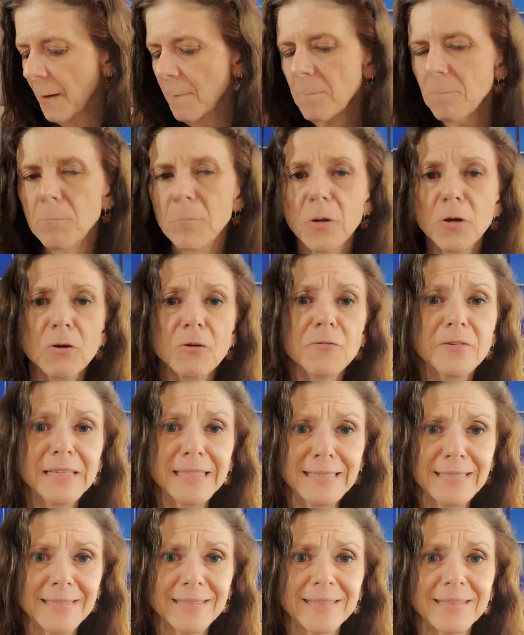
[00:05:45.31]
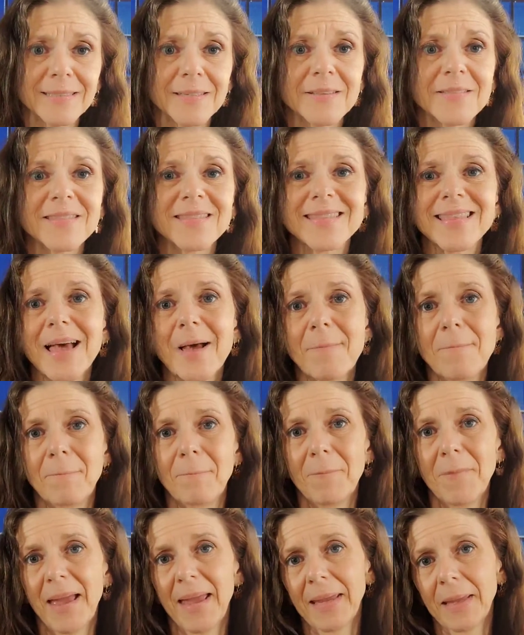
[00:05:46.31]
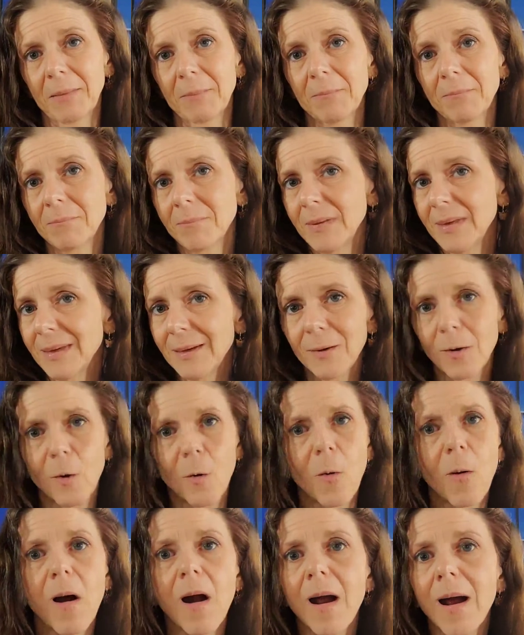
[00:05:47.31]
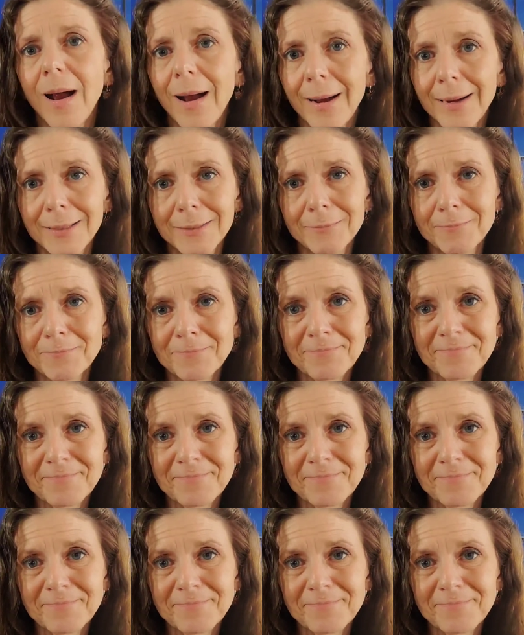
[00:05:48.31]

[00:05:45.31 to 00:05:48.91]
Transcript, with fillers: movies that make me cry,